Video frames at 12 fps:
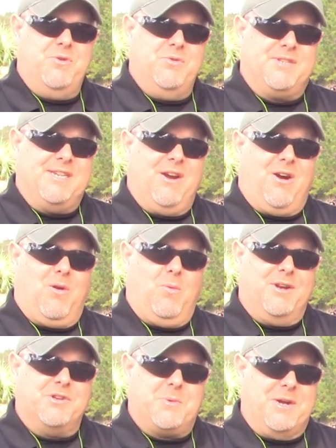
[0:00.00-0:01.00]

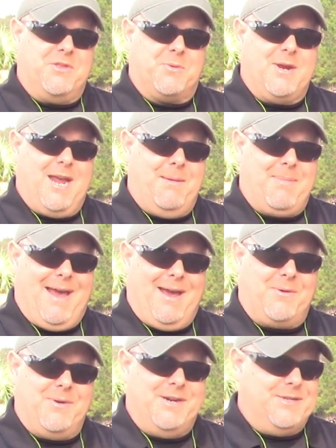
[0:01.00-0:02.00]
CR123A
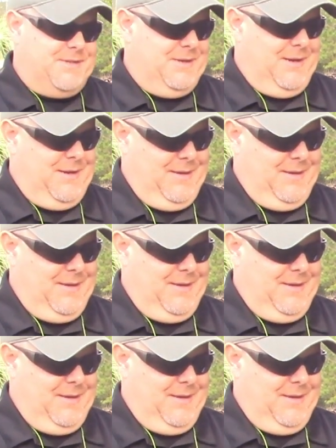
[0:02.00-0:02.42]
batteries